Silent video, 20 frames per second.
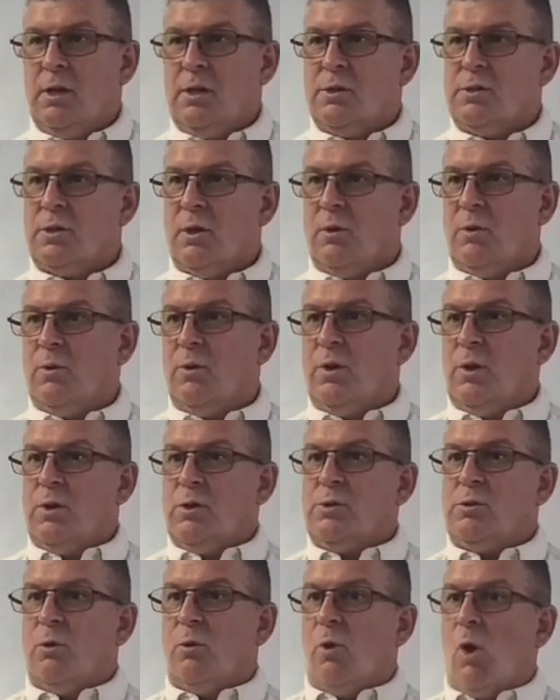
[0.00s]
So
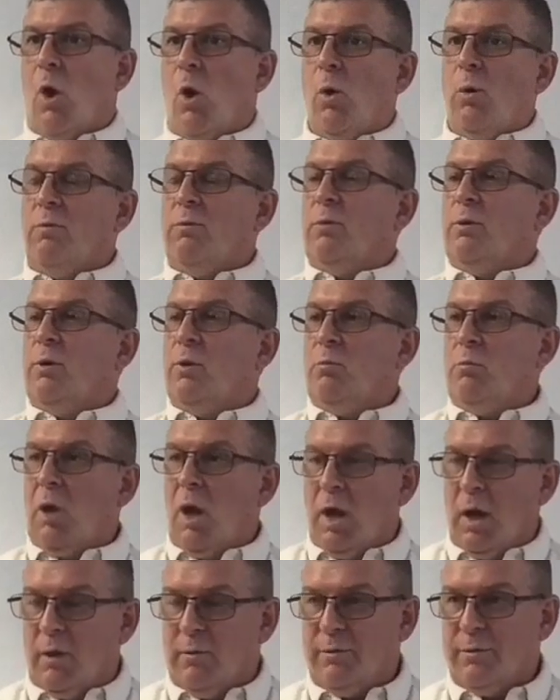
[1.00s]
over and
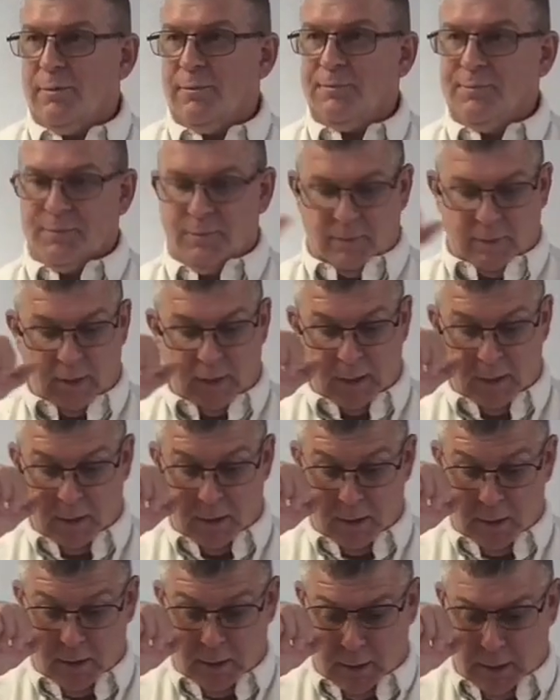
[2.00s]
above.
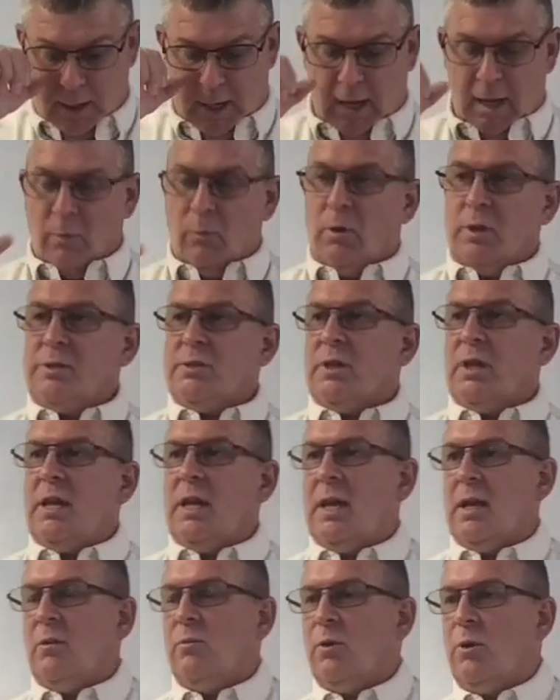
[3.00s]
And once
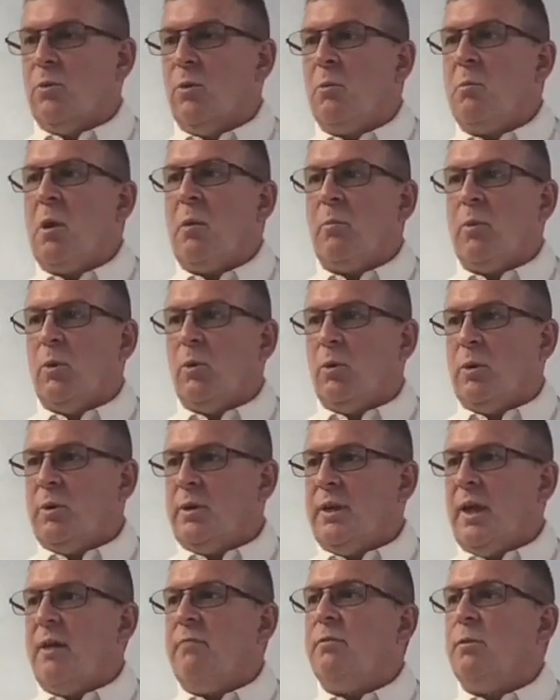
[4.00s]
again, we remember
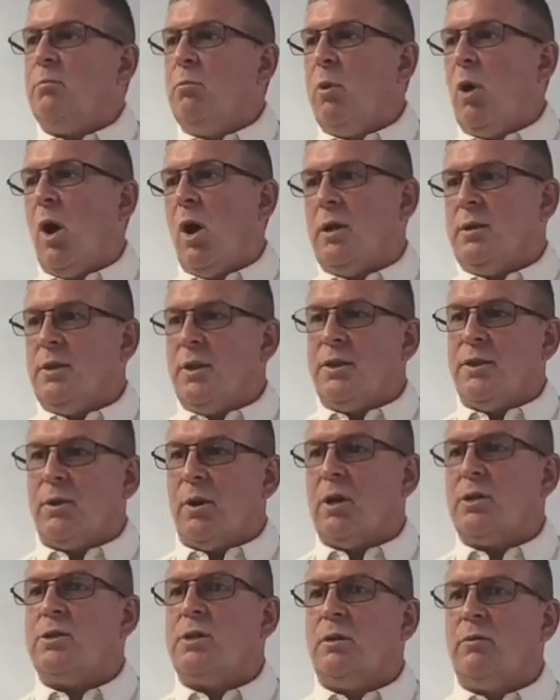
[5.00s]
when David bought the
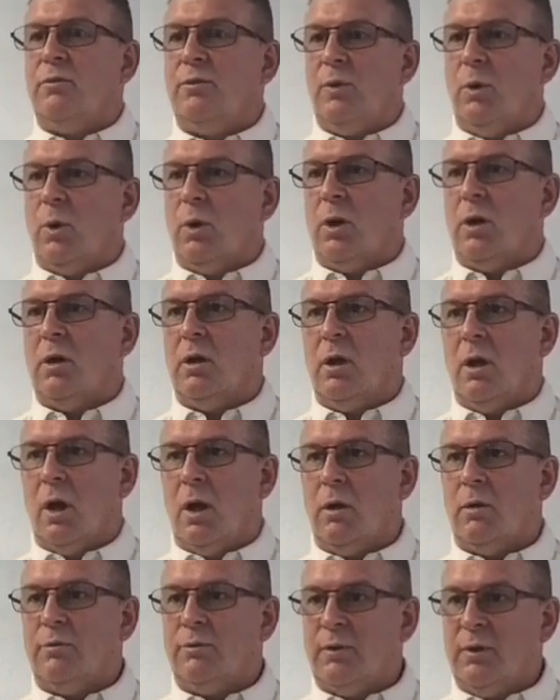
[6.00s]
threshing floor
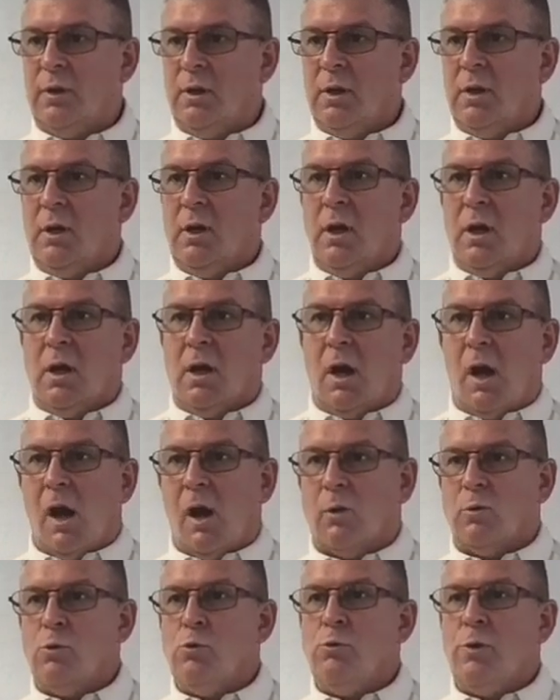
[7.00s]
of
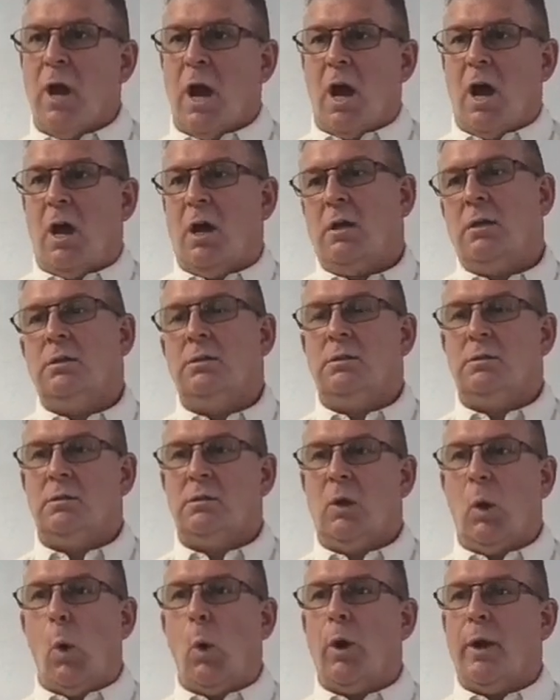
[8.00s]
Arunah,
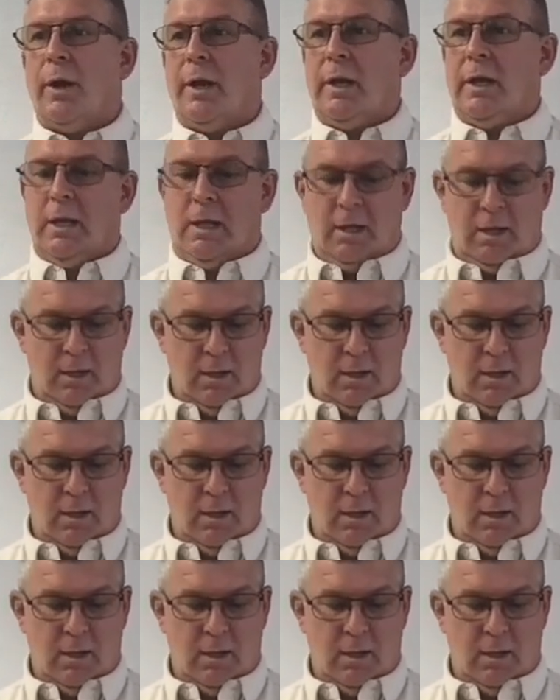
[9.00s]
Ornan,